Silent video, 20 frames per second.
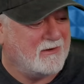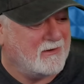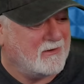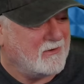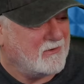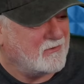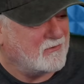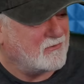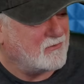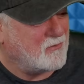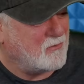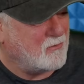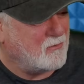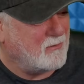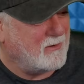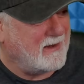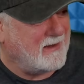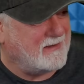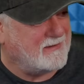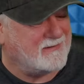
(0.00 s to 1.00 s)

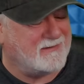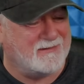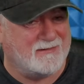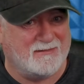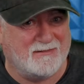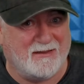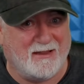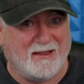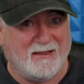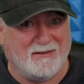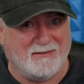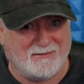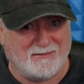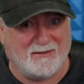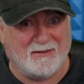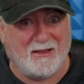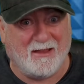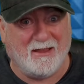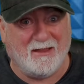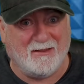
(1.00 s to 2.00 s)
So it's
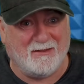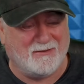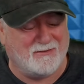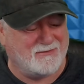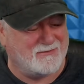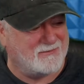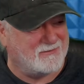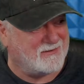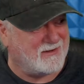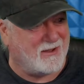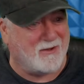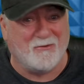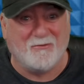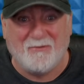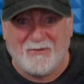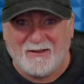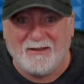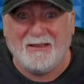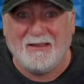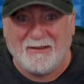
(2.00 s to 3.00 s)
a
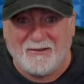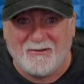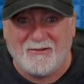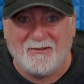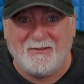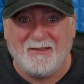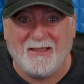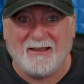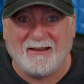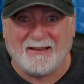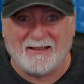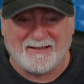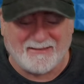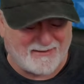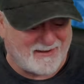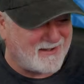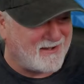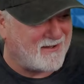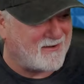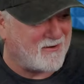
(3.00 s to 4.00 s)
really good
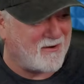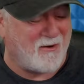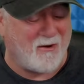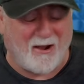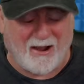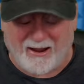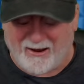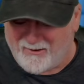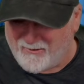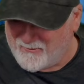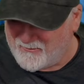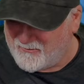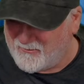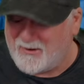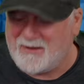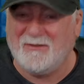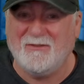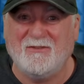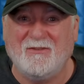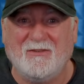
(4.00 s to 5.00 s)
guitar
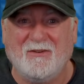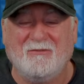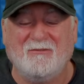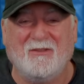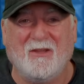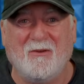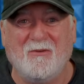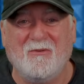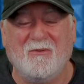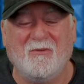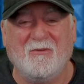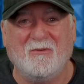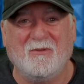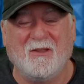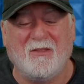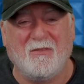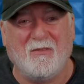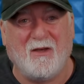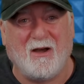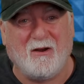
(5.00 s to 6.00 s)
once you've
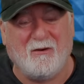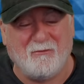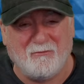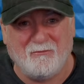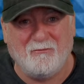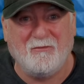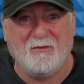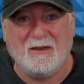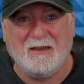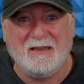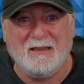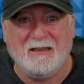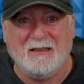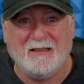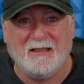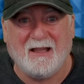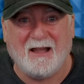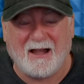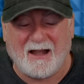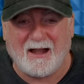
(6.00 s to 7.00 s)
downloaded that free
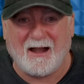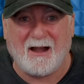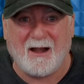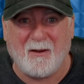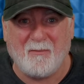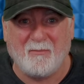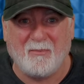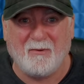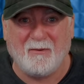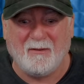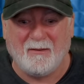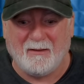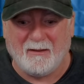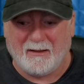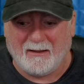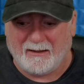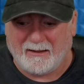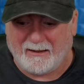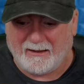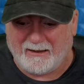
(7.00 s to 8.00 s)
app
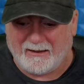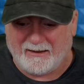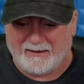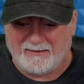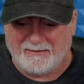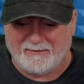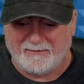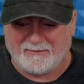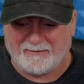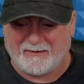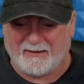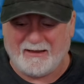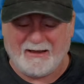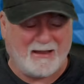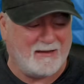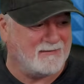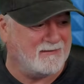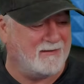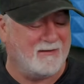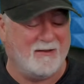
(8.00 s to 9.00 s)
and connects